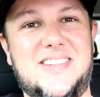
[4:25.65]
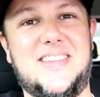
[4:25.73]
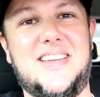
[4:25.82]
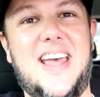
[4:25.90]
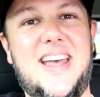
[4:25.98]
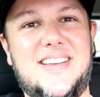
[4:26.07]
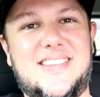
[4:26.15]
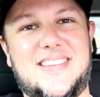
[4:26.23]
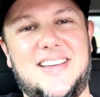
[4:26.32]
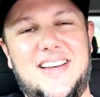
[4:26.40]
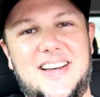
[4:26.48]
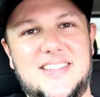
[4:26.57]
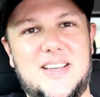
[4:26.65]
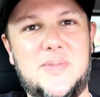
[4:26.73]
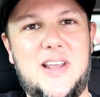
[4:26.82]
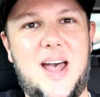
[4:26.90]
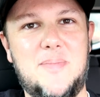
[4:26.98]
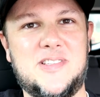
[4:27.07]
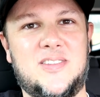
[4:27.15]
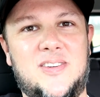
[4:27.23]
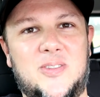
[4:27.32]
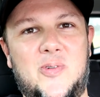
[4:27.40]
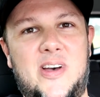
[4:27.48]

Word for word: just in case something happens along the